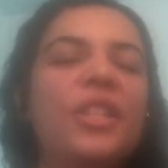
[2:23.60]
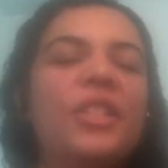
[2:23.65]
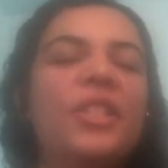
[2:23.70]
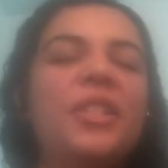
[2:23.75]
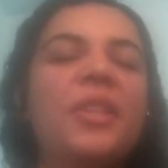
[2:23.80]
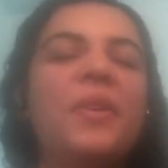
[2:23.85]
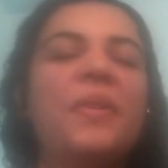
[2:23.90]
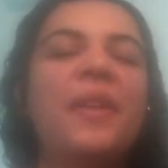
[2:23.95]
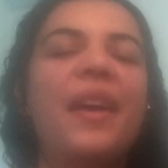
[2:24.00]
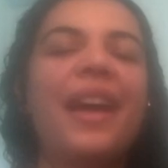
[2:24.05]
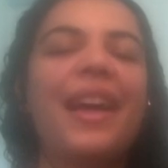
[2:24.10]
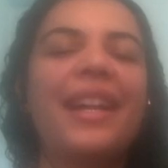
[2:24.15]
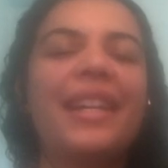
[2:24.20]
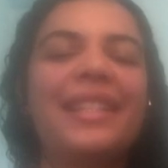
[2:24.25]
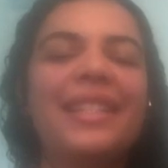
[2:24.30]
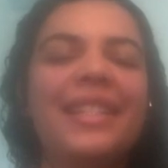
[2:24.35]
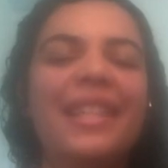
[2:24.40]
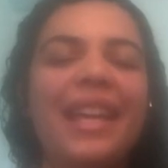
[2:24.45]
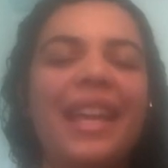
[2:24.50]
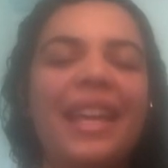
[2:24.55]
So
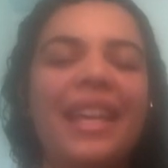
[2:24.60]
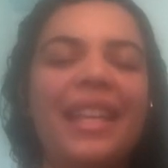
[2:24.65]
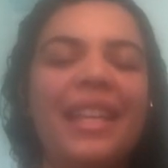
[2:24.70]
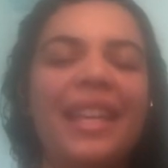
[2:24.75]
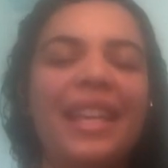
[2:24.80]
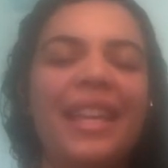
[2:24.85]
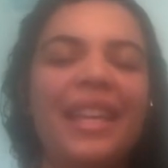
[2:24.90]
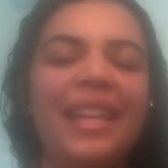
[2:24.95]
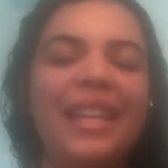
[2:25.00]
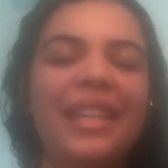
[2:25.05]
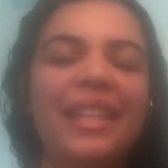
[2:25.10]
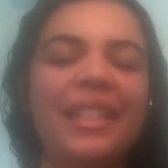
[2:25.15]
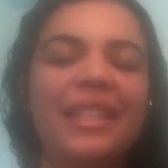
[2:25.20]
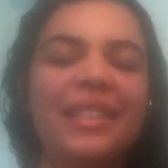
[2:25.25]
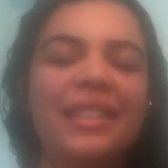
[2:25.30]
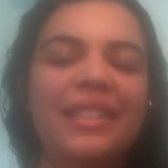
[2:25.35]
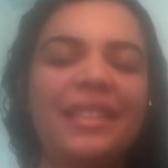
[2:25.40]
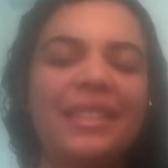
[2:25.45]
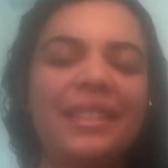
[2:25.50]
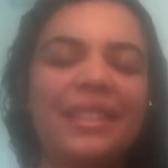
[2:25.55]
exhaling,
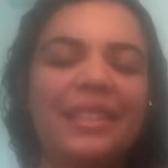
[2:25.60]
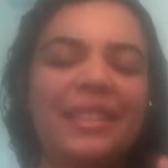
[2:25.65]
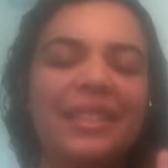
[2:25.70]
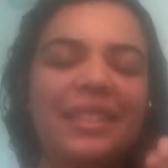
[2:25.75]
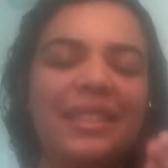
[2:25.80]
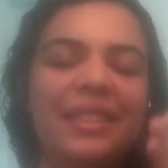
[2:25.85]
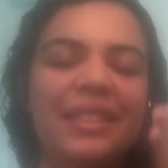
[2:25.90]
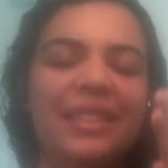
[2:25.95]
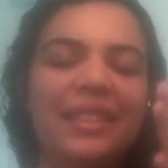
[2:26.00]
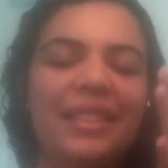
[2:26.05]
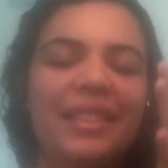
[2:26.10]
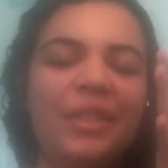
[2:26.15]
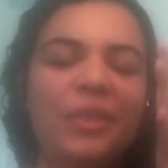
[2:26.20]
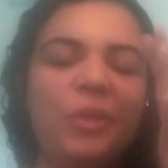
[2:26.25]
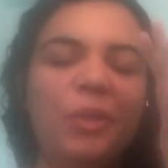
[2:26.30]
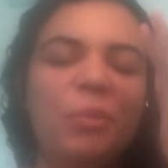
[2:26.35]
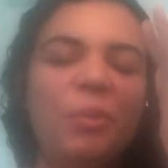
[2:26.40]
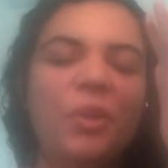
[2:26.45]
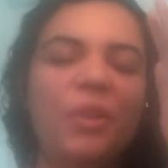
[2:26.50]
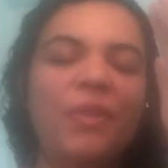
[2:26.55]

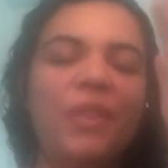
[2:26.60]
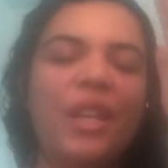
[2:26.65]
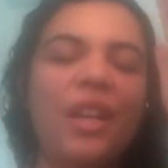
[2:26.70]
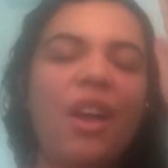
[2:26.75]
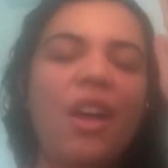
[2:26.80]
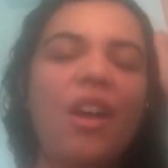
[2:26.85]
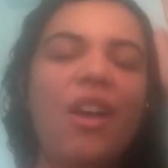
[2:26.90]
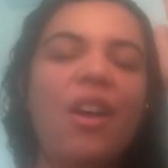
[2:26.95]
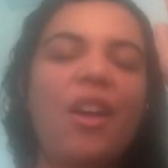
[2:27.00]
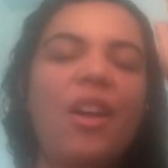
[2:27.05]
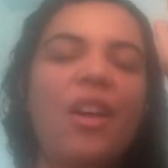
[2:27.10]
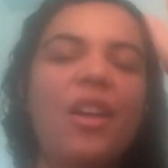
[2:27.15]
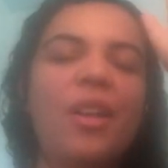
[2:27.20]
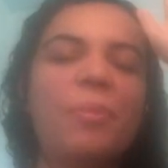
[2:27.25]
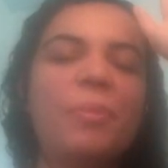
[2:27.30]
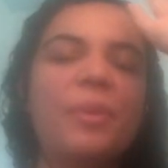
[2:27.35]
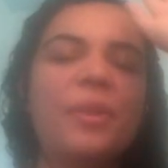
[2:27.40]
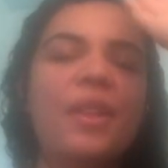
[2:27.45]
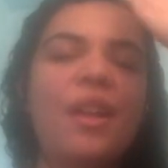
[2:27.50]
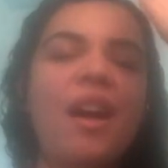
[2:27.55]
removing
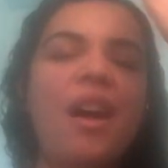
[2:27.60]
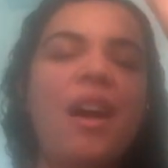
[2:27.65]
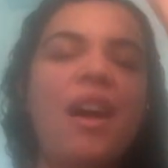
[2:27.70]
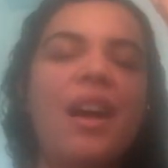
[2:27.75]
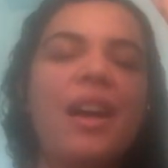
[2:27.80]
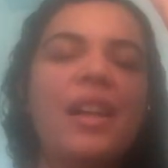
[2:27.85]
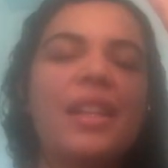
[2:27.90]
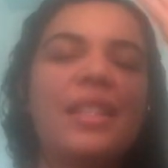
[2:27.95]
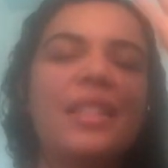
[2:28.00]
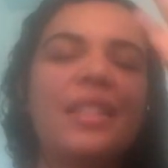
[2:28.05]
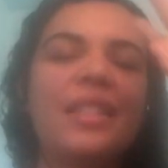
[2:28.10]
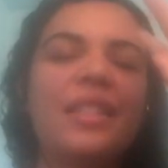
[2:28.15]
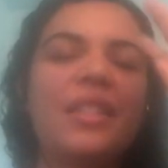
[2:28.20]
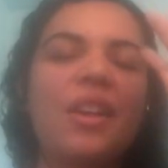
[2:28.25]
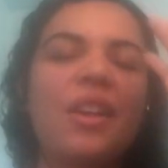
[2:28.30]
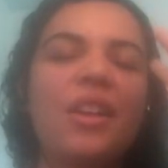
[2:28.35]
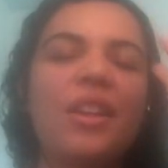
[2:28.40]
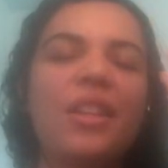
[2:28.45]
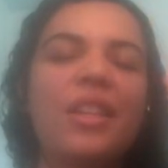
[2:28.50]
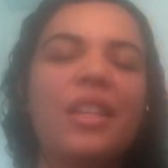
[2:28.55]
all blocks,
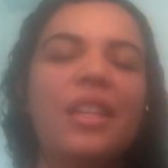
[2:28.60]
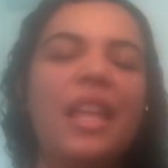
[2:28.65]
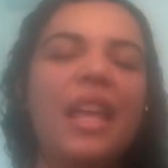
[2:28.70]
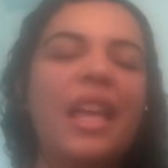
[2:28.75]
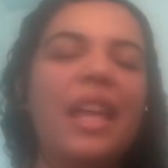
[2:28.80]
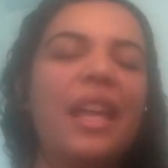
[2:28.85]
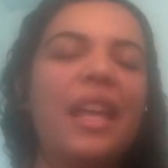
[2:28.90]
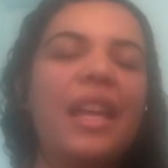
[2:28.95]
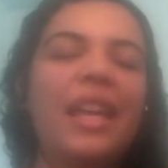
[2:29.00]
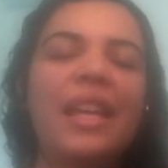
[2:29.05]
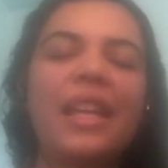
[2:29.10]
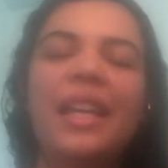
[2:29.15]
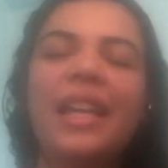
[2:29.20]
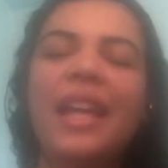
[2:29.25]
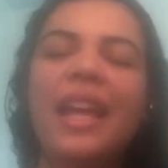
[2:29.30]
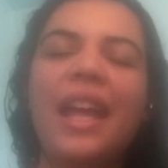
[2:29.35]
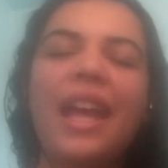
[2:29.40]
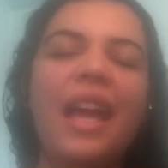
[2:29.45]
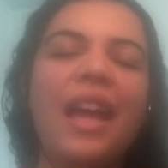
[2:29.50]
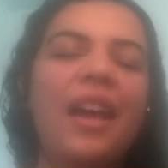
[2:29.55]
all
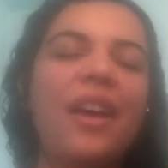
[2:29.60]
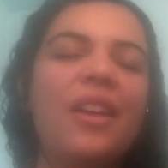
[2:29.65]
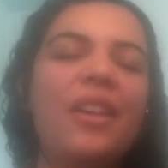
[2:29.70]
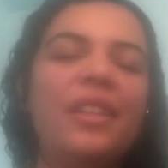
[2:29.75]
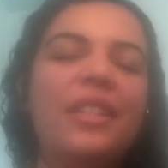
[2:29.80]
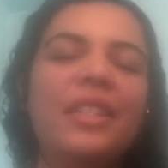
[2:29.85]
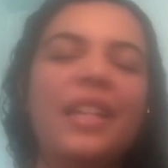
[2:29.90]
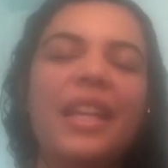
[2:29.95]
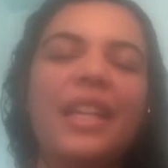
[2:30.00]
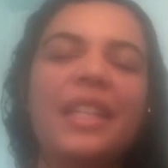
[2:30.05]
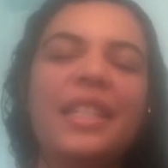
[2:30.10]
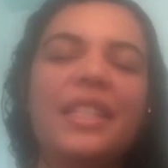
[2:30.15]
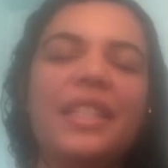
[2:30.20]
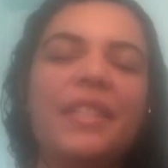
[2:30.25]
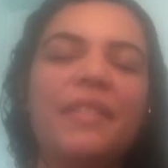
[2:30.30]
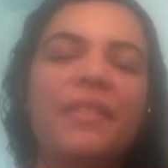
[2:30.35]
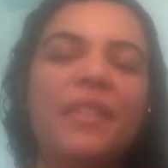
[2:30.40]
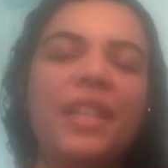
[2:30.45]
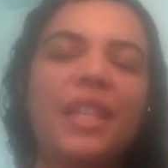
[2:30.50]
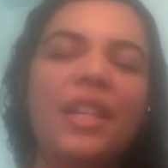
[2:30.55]

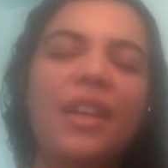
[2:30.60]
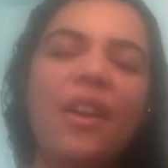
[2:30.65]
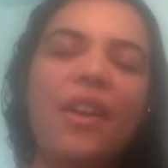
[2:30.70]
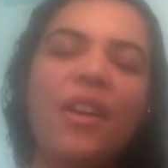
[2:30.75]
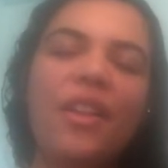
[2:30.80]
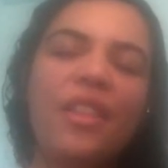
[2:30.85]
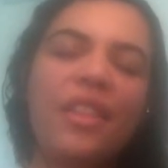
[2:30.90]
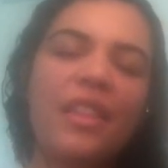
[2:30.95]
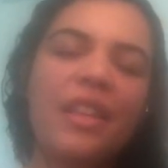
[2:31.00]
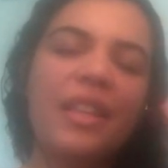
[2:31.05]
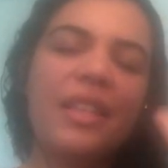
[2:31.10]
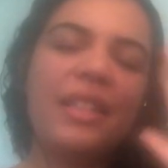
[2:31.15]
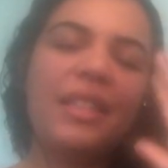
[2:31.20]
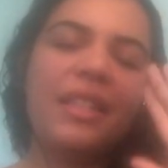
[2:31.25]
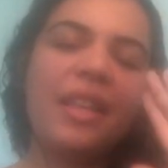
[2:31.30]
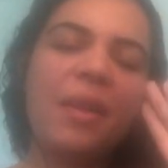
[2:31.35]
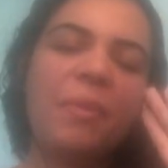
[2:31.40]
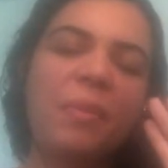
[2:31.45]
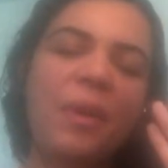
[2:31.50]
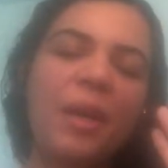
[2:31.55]
negativity, all things
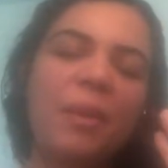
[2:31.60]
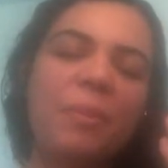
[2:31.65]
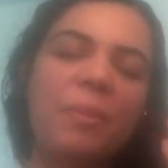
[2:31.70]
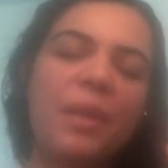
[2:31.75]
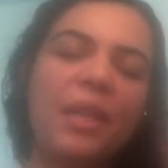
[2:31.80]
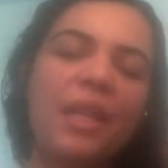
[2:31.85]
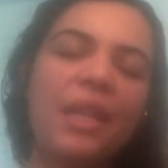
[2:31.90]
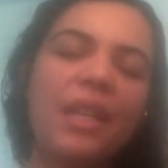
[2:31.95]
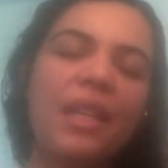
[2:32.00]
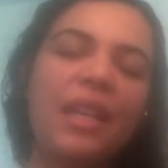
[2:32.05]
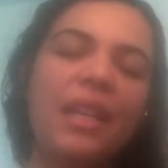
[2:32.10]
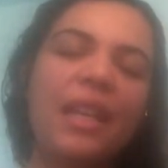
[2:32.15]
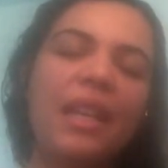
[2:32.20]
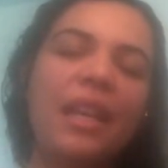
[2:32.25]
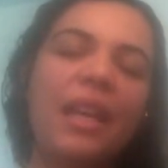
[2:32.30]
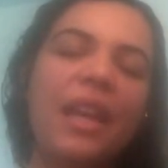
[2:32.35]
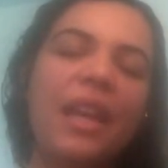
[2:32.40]
that might be